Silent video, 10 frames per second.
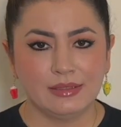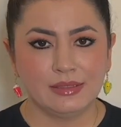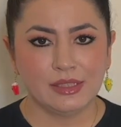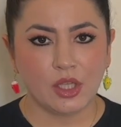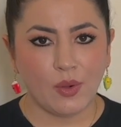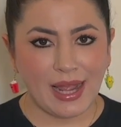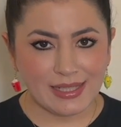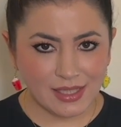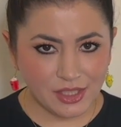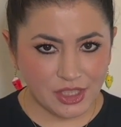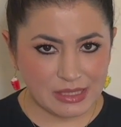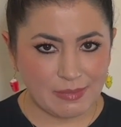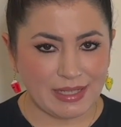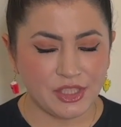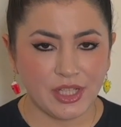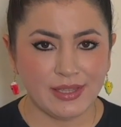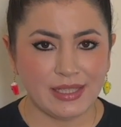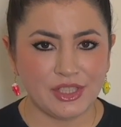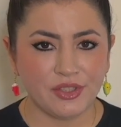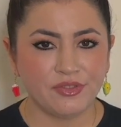So as I just mentioned, the
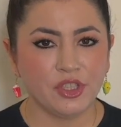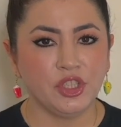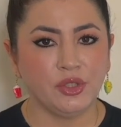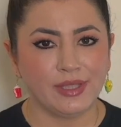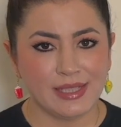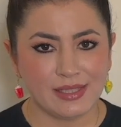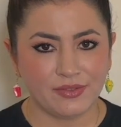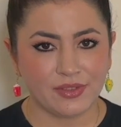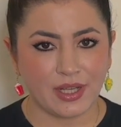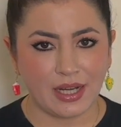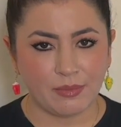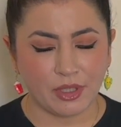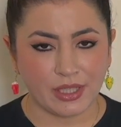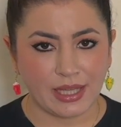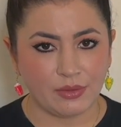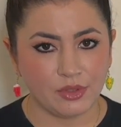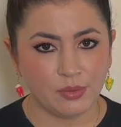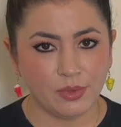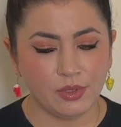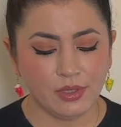different units of time are
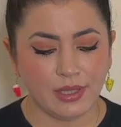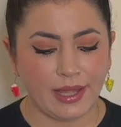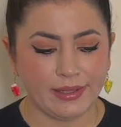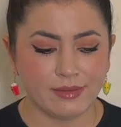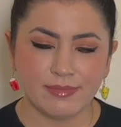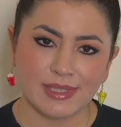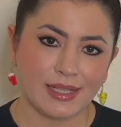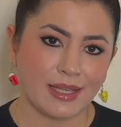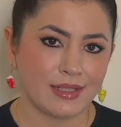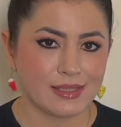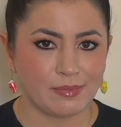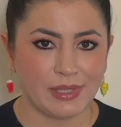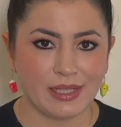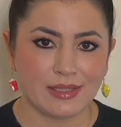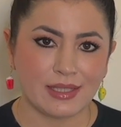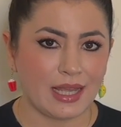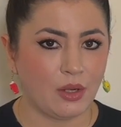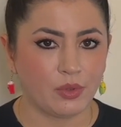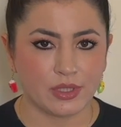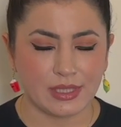countable, like seconds, minutes,
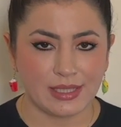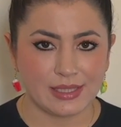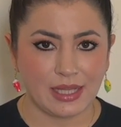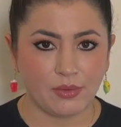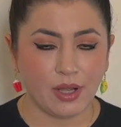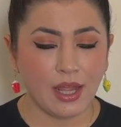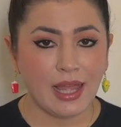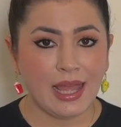hours, etc.